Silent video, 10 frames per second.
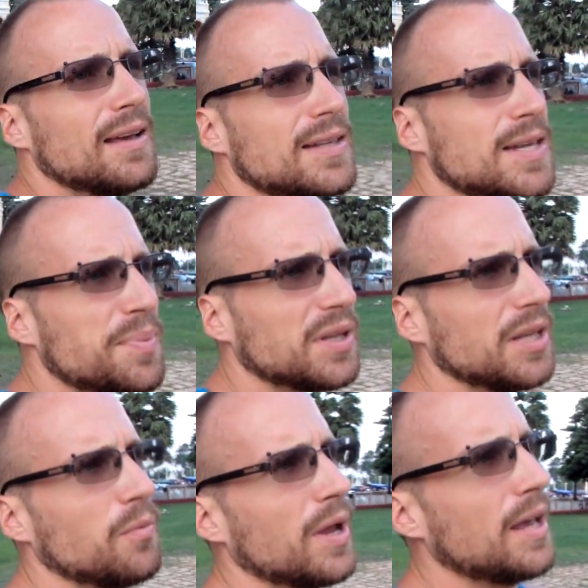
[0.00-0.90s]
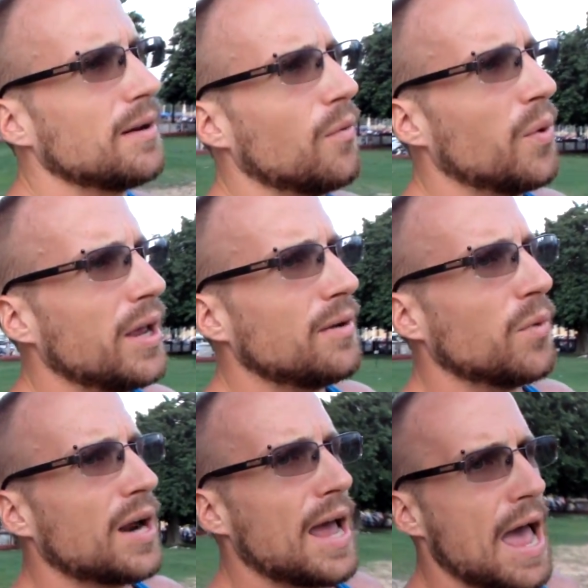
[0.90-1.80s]
typically
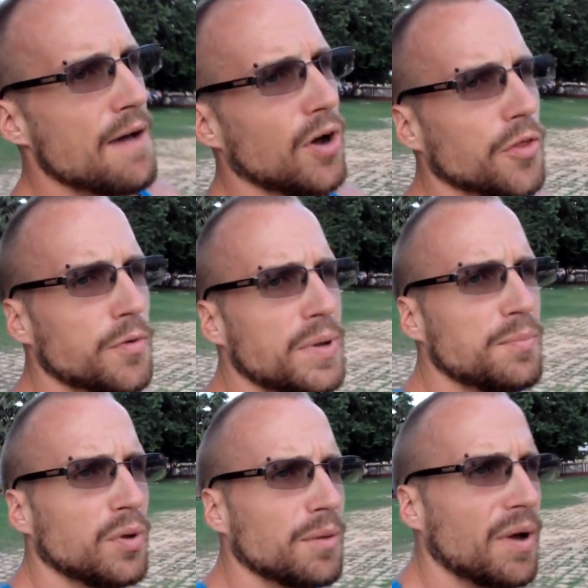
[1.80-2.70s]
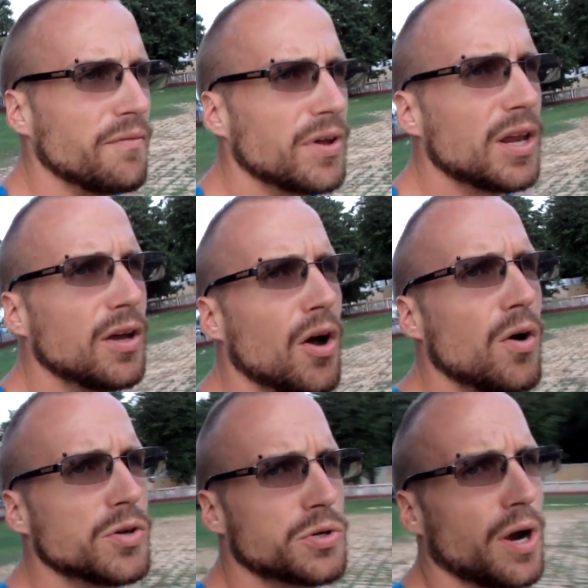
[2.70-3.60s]
when I have other people in my
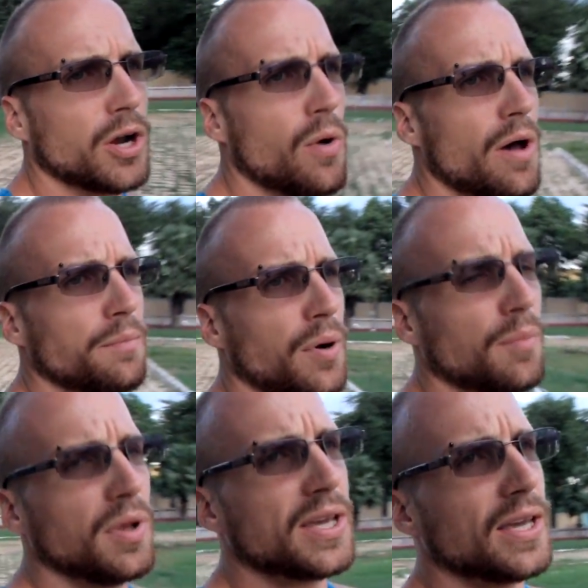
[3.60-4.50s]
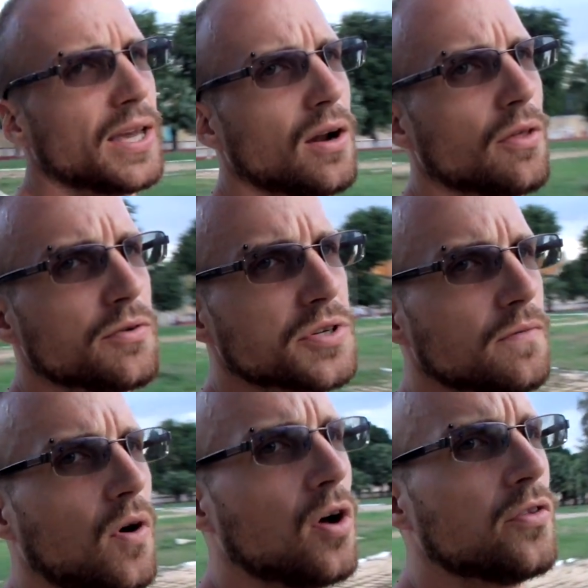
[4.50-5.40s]
videos or I go out in public and get others
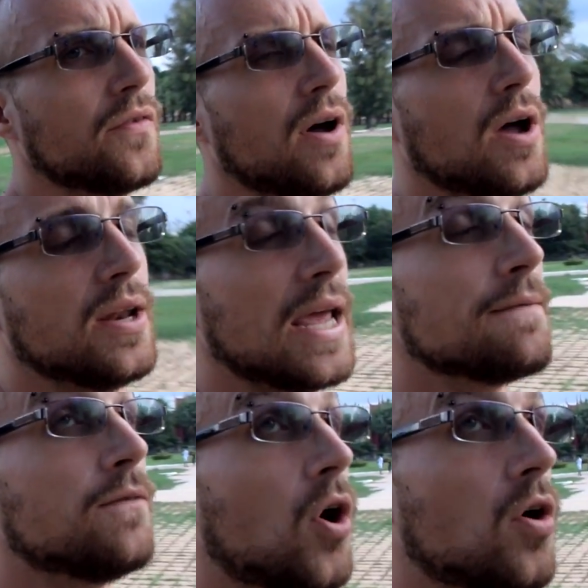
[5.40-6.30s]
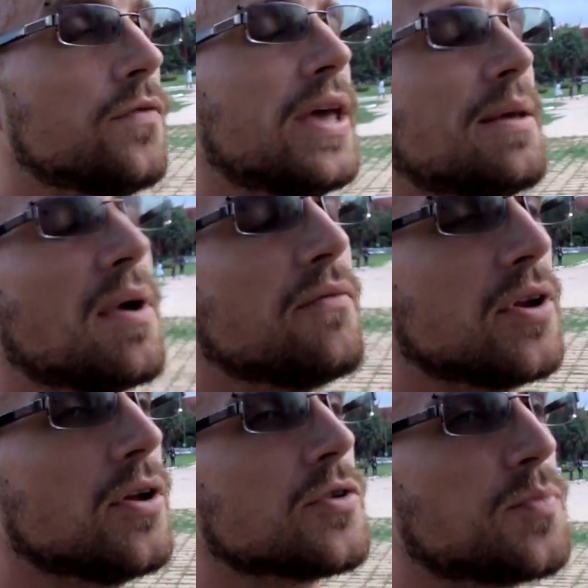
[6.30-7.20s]
involved in my
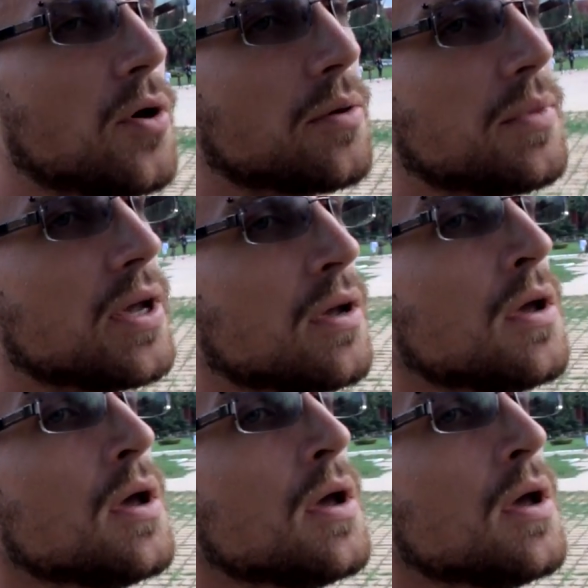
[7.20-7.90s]
videos, pardon me,